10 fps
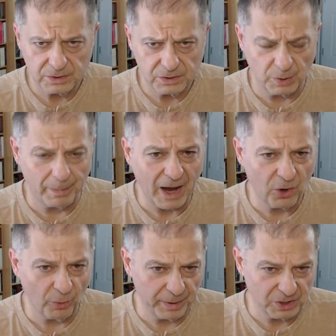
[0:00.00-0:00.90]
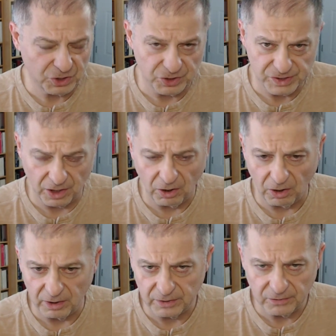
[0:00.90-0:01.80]
Tobacco pinchers, they
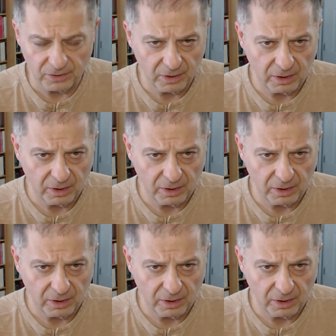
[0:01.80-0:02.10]
call it.